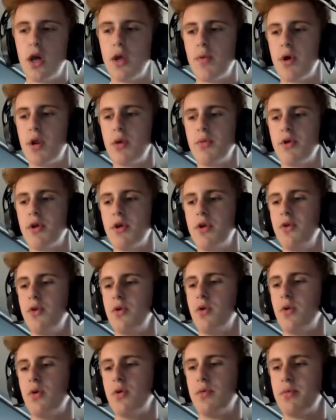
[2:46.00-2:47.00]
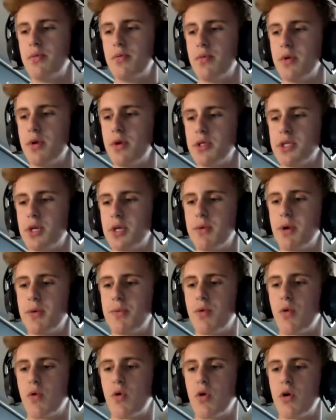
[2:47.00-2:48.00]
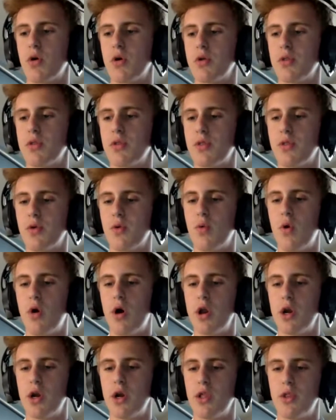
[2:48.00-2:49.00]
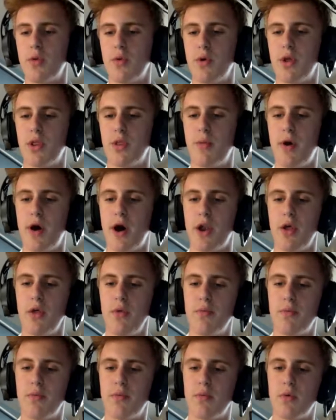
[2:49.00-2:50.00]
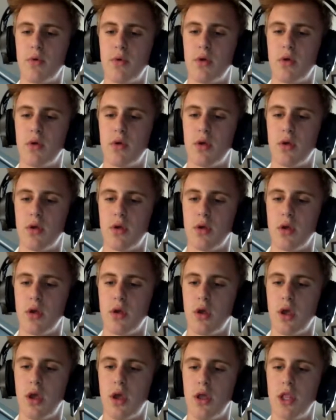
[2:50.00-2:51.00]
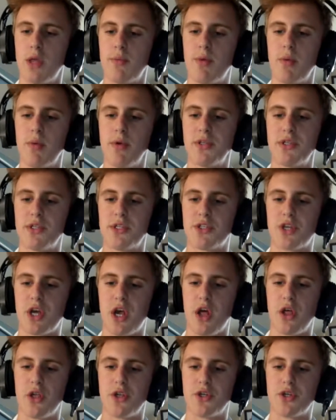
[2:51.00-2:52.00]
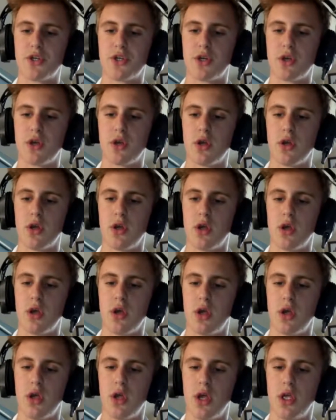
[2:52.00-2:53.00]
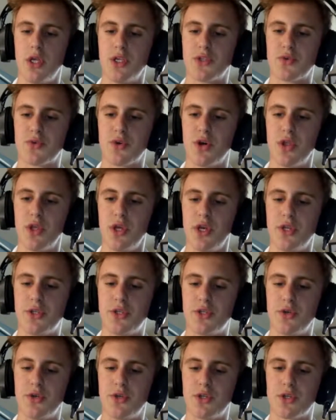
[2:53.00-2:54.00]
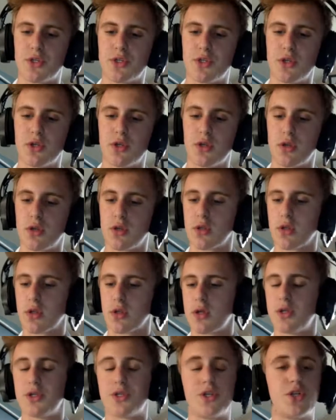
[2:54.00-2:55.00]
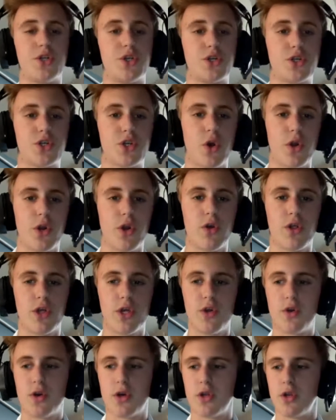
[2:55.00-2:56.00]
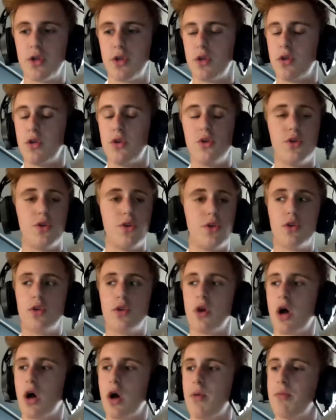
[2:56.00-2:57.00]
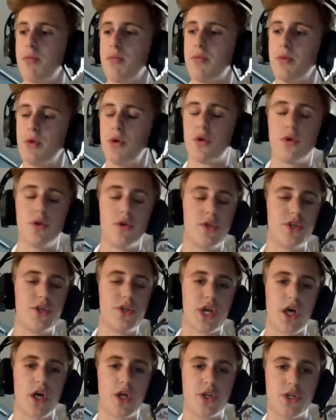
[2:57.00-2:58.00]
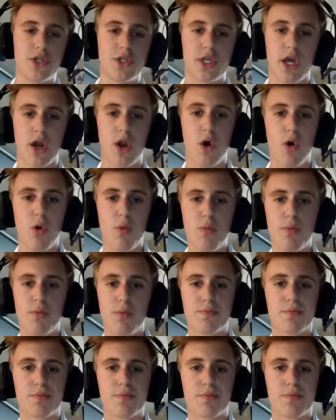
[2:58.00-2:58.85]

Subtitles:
what I'm going to do is I'm going to pour the water in the bottle. And the purpose of this challenge is really to just show you that you can do these challenges at home.